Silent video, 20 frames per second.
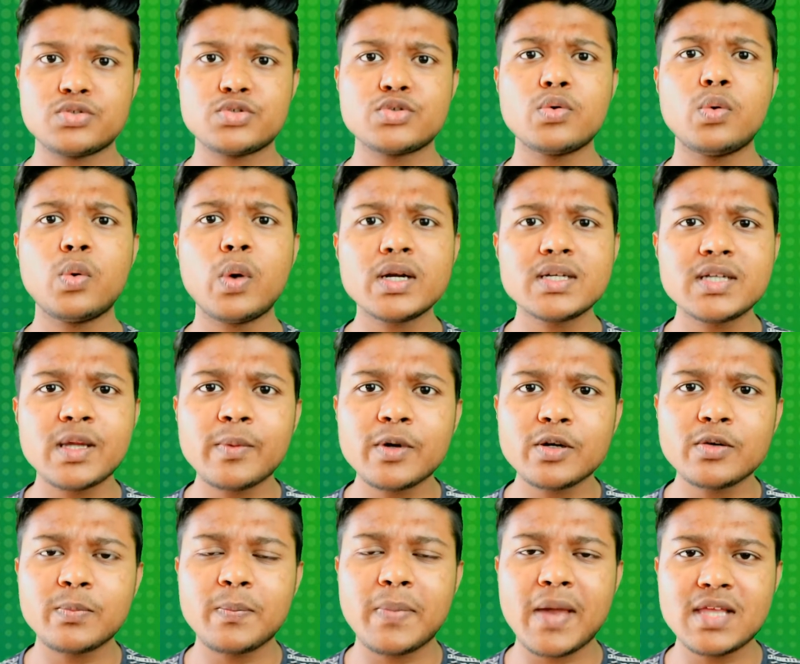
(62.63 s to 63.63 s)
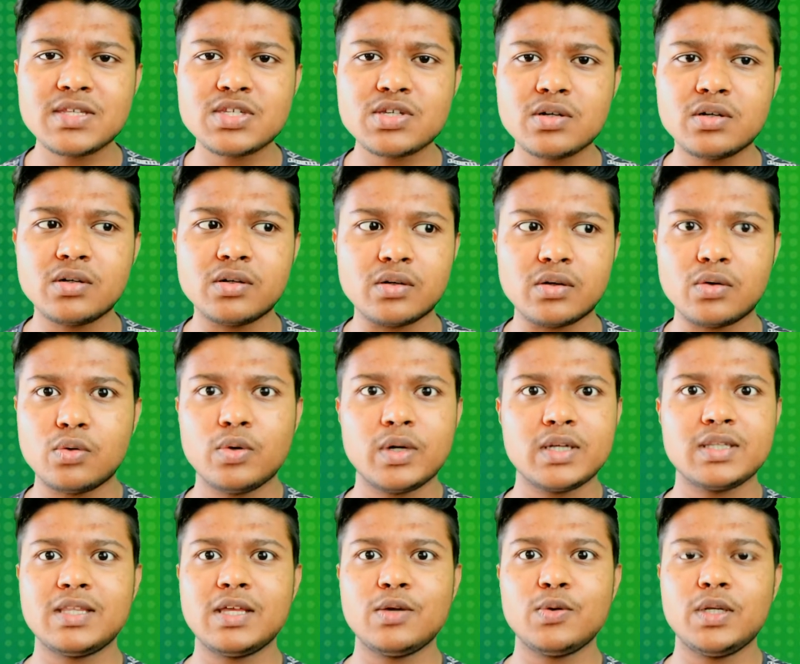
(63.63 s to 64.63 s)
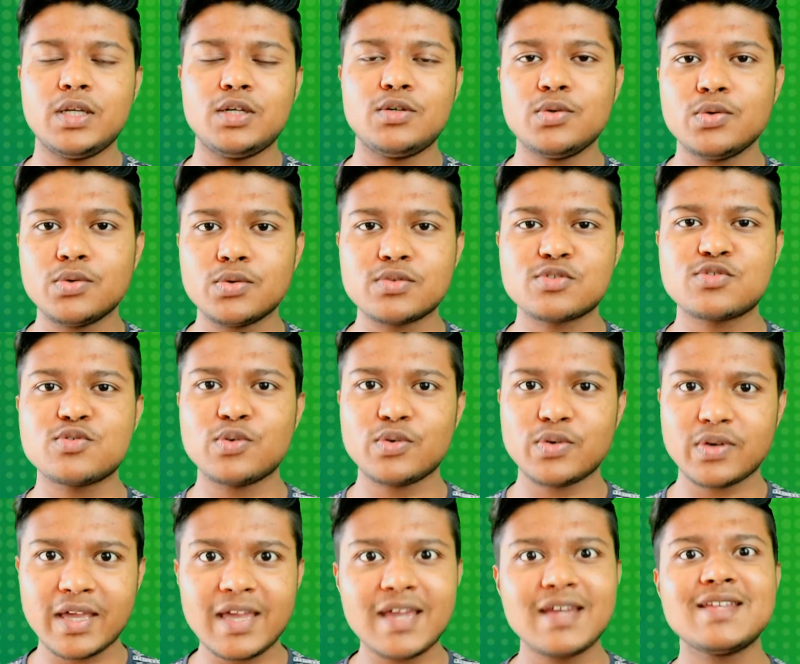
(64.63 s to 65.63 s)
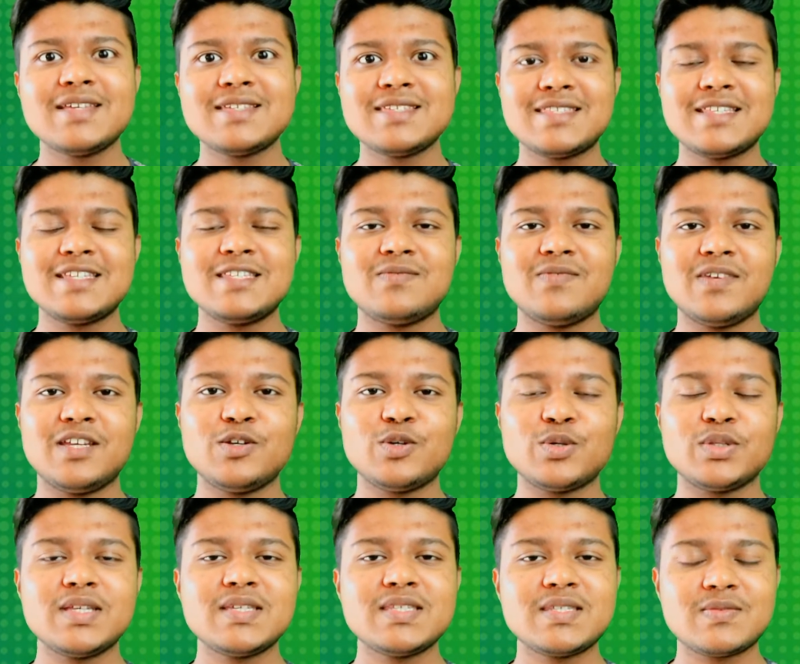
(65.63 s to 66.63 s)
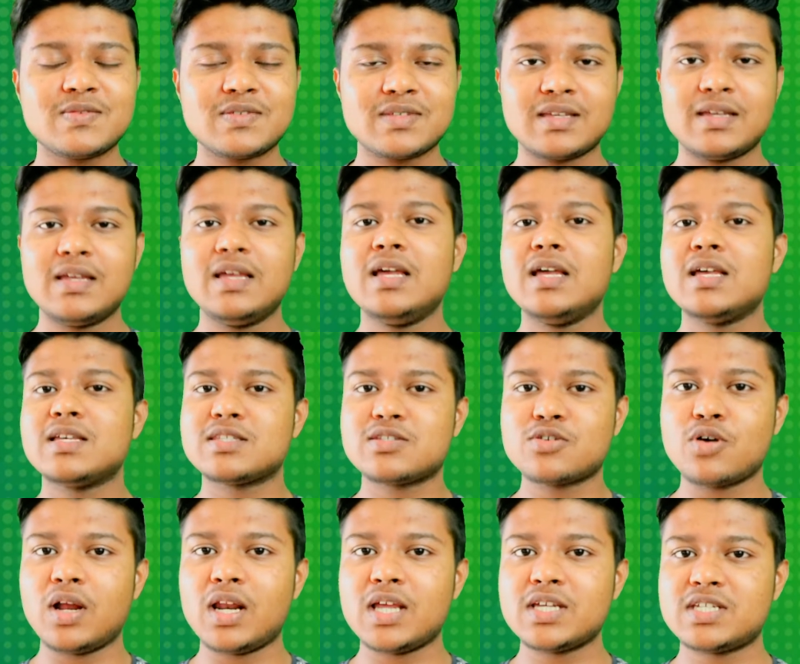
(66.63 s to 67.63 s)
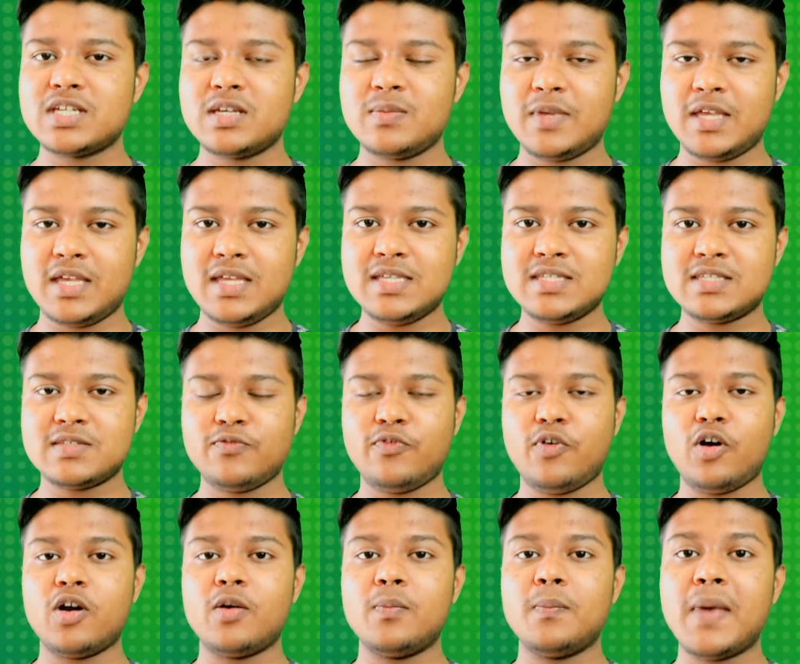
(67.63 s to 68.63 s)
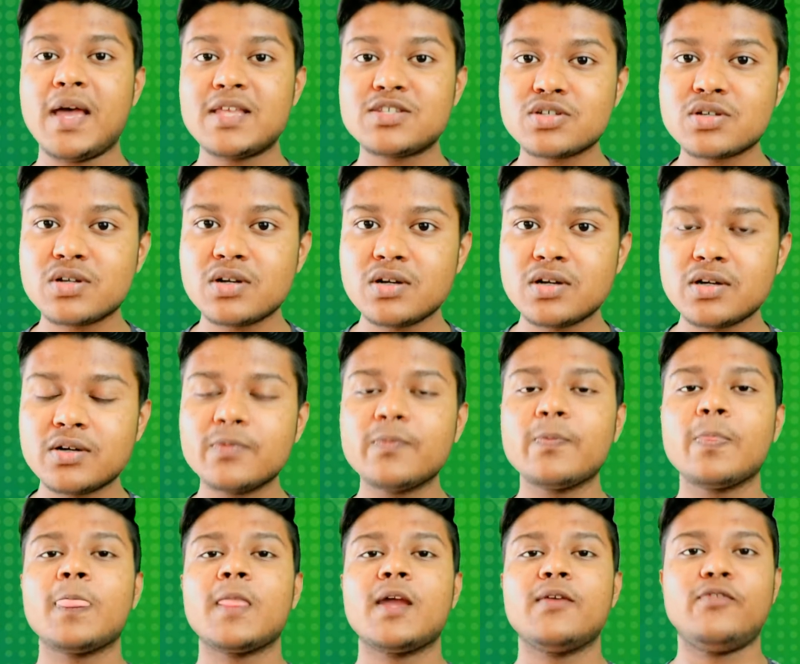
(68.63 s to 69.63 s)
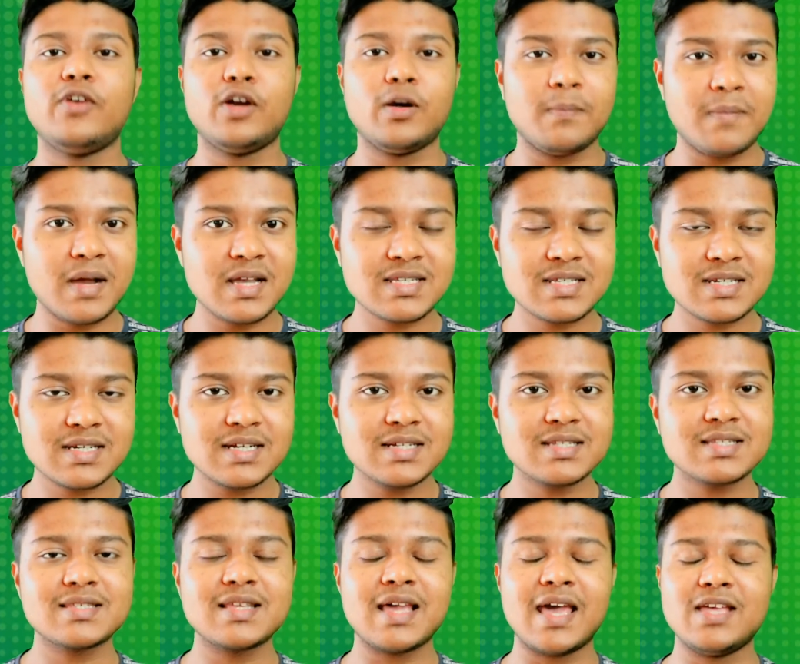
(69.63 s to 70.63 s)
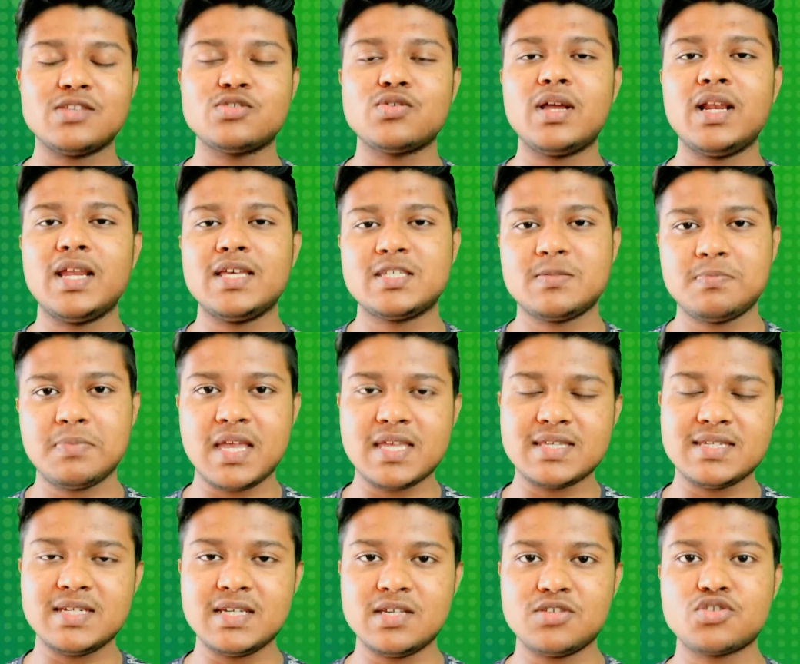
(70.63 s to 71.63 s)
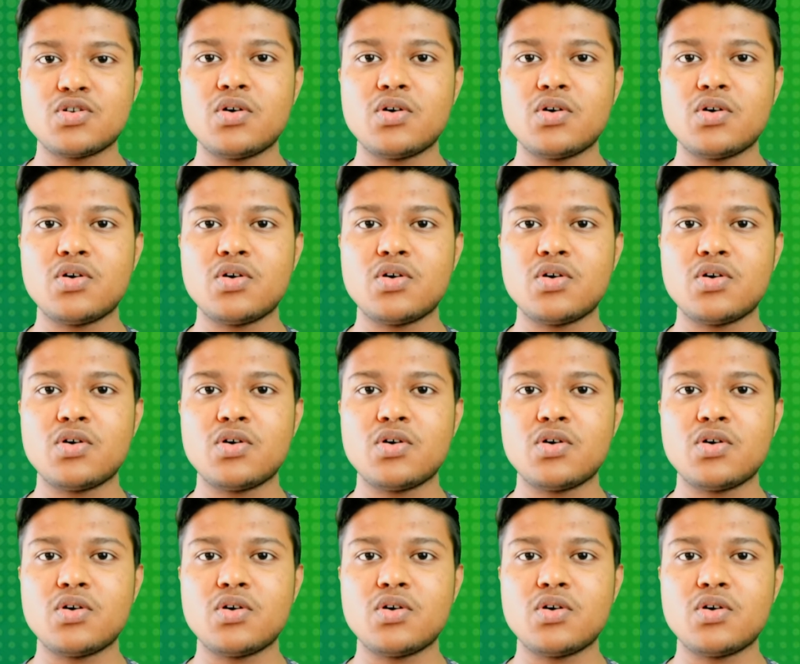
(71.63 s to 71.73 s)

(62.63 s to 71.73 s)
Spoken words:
So what about Bachelor? What they will do? So here is this video. This scholarship is for Bachelor, for Masters, as well as PhD.